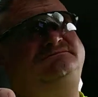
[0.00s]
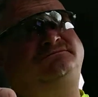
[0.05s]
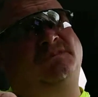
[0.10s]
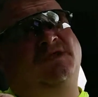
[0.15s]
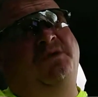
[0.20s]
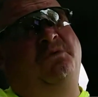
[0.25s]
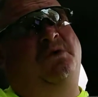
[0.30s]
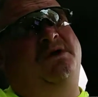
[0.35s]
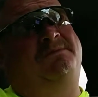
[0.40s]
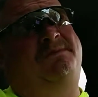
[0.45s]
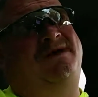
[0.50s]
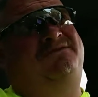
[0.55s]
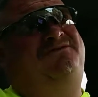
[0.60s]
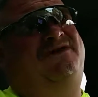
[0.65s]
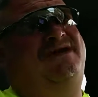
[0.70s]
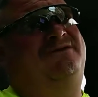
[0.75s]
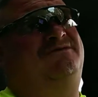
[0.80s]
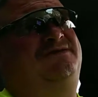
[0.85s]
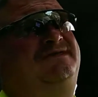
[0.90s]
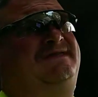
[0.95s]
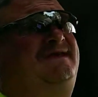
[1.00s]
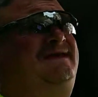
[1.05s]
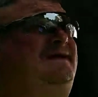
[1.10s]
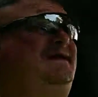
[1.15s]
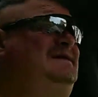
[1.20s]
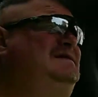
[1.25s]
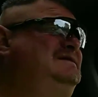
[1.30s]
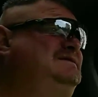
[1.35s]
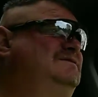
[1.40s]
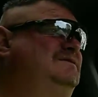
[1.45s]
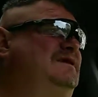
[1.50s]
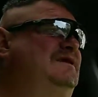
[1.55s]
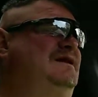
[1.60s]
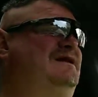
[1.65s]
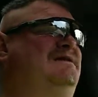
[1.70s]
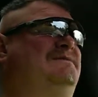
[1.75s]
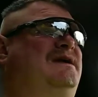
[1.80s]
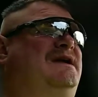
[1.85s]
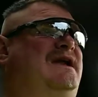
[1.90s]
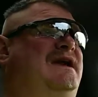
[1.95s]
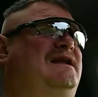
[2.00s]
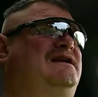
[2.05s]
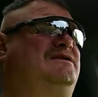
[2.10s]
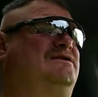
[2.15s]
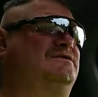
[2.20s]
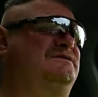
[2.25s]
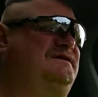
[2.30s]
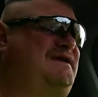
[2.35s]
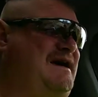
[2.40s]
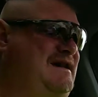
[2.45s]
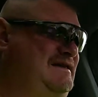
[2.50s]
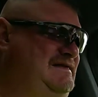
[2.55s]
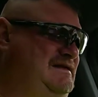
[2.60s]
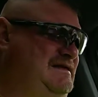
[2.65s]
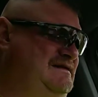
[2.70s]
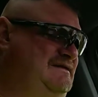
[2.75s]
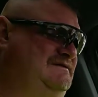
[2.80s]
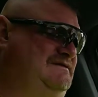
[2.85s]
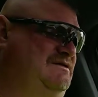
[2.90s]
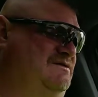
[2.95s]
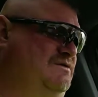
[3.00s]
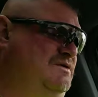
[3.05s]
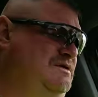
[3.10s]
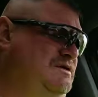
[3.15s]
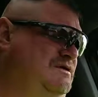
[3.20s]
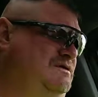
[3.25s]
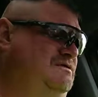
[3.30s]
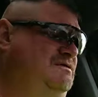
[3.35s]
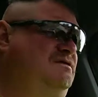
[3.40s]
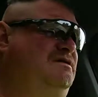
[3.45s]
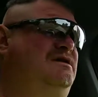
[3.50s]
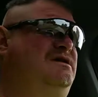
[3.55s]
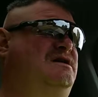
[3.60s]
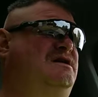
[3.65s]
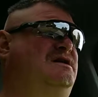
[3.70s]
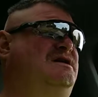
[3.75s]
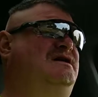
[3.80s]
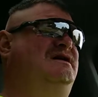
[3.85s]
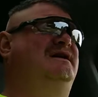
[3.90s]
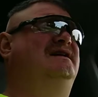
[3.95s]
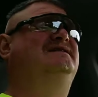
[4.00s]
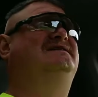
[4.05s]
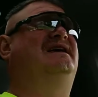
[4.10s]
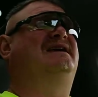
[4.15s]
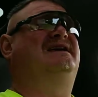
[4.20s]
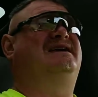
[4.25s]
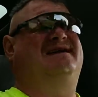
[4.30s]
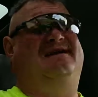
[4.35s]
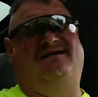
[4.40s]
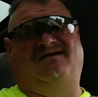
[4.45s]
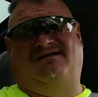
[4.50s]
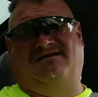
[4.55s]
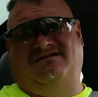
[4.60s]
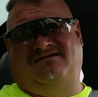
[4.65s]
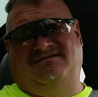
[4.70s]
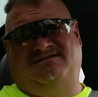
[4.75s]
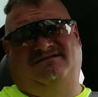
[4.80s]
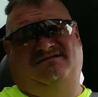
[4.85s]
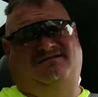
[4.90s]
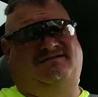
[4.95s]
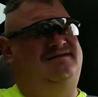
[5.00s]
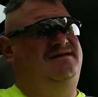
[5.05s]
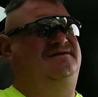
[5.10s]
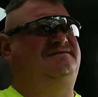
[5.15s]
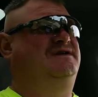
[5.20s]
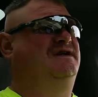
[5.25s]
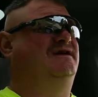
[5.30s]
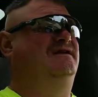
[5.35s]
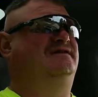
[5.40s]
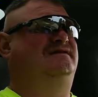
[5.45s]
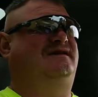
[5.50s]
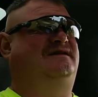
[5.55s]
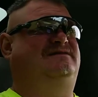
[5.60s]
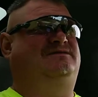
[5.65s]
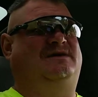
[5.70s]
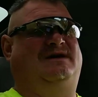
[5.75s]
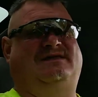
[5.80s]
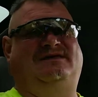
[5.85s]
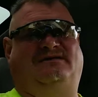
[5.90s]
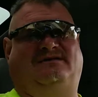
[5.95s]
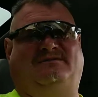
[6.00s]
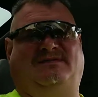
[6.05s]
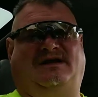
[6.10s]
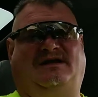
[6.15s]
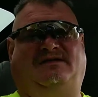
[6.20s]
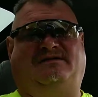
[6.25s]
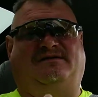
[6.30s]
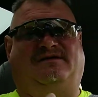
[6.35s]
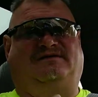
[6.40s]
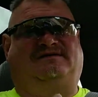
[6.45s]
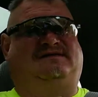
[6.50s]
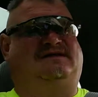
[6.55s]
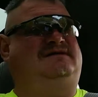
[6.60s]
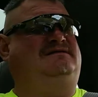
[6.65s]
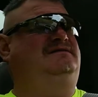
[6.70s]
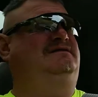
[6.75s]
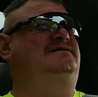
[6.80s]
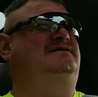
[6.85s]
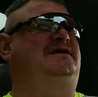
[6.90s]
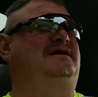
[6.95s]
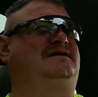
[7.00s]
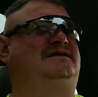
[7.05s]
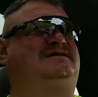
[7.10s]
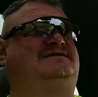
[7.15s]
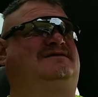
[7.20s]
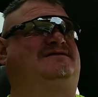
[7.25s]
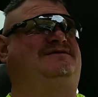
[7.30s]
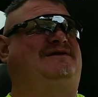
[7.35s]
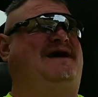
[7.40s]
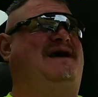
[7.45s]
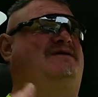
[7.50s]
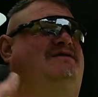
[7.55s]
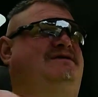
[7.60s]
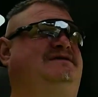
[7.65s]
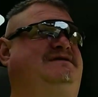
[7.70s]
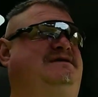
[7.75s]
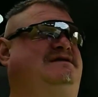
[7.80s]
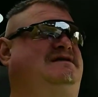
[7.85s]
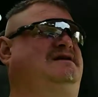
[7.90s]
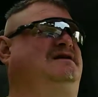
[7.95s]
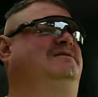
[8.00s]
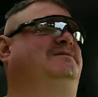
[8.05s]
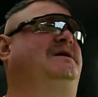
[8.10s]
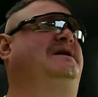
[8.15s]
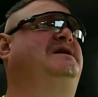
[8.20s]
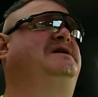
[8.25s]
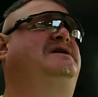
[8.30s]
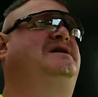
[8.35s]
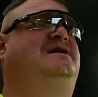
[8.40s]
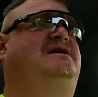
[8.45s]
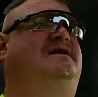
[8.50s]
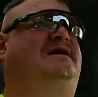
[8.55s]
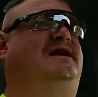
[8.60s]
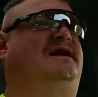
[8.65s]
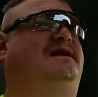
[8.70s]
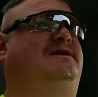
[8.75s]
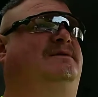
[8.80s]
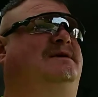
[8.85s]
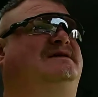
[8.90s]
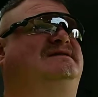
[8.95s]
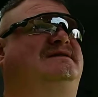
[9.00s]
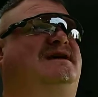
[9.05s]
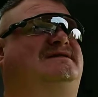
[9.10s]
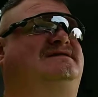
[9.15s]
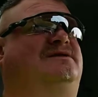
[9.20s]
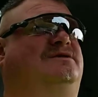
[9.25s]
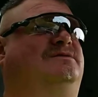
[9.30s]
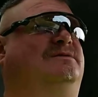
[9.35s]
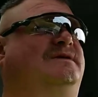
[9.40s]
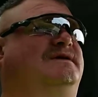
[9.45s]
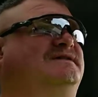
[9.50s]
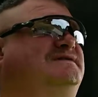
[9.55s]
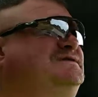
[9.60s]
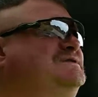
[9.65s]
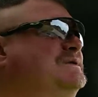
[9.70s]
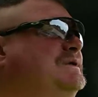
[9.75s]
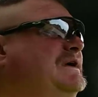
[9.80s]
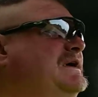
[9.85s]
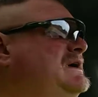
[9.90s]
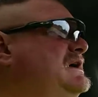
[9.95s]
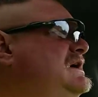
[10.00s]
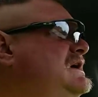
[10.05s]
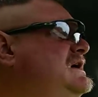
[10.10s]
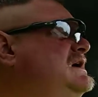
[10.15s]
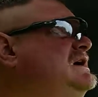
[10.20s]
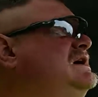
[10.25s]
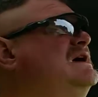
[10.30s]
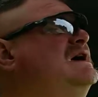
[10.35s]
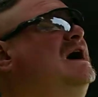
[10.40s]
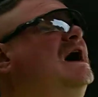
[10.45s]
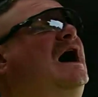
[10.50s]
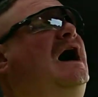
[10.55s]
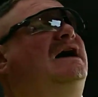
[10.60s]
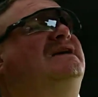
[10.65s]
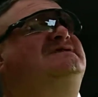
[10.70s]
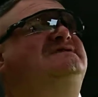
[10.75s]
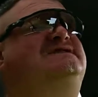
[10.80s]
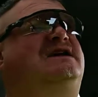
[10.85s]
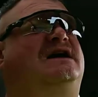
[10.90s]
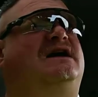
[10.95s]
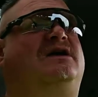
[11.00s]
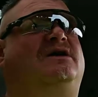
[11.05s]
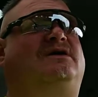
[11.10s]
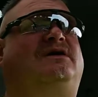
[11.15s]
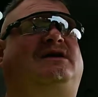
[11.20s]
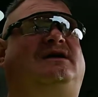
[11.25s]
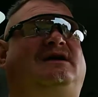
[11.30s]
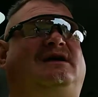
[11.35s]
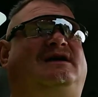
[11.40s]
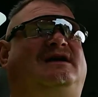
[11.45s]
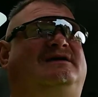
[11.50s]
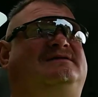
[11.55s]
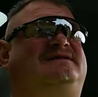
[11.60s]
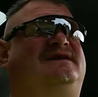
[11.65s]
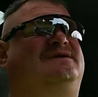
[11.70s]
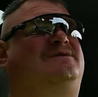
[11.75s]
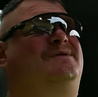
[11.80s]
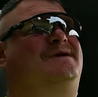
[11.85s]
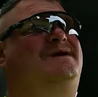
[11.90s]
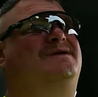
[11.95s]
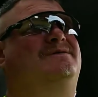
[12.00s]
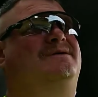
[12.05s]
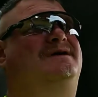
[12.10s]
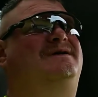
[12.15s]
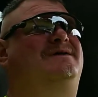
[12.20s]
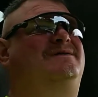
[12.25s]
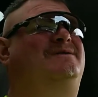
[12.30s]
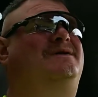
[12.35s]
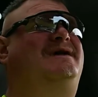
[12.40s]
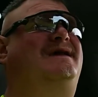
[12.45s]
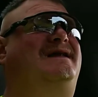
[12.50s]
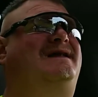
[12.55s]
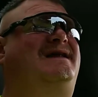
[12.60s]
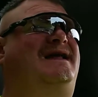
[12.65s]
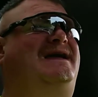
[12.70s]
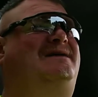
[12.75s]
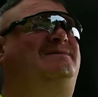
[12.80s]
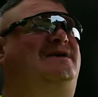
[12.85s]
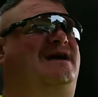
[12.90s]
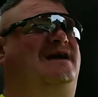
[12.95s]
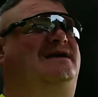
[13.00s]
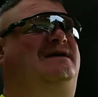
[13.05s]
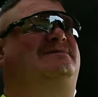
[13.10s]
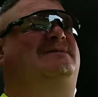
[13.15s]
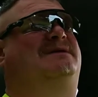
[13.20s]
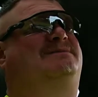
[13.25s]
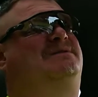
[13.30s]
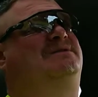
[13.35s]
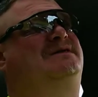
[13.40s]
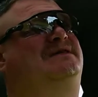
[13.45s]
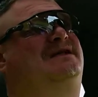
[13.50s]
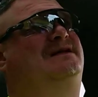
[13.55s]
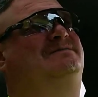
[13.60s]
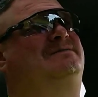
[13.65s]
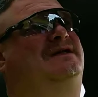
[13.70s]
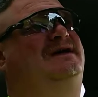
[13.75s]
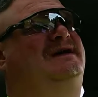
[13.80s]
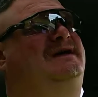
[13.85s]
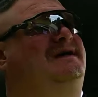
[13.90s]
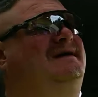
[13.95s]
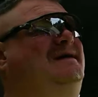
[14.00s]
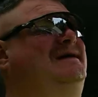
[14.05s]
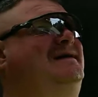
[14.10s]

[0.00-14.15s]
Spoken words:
And one of my favorite things in the mechanical side of things in the world is a gear. I love gears. That's why they're my logo. See, now these are flowers on here, but anyways, that's a whole other story. So, and I was like, well, what kind of name can I come up with? And I'm like,